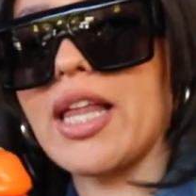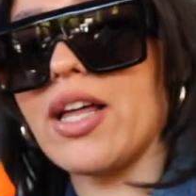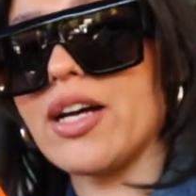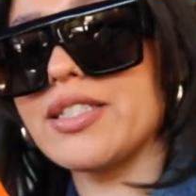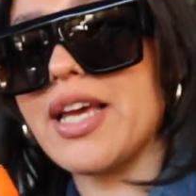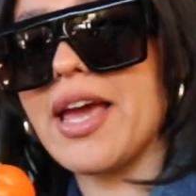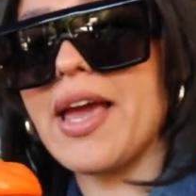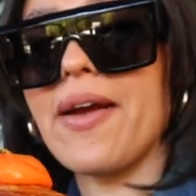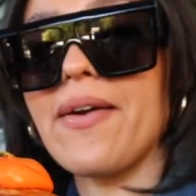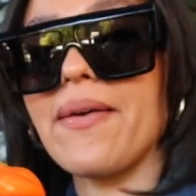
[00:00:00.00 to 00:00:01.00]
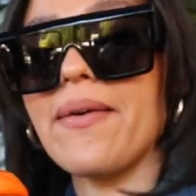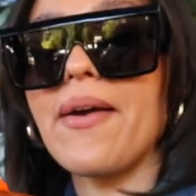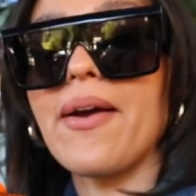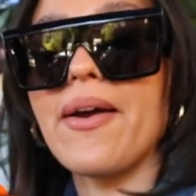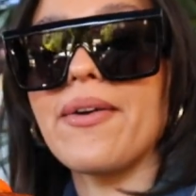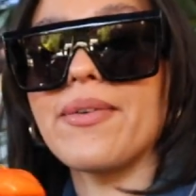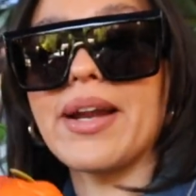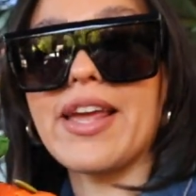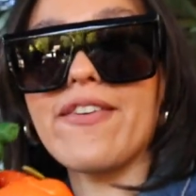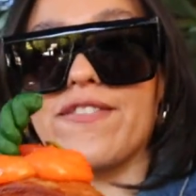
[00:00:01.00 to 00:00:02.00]
latte. Mm.
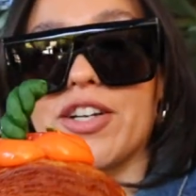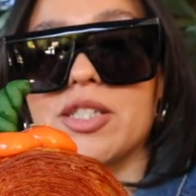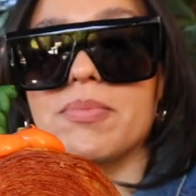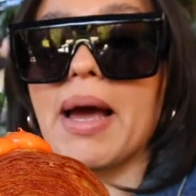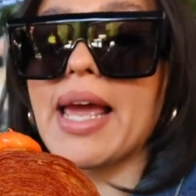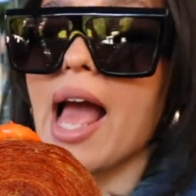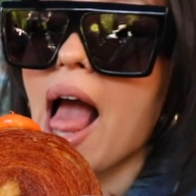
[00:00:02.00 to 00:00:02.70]
Ready? First bite.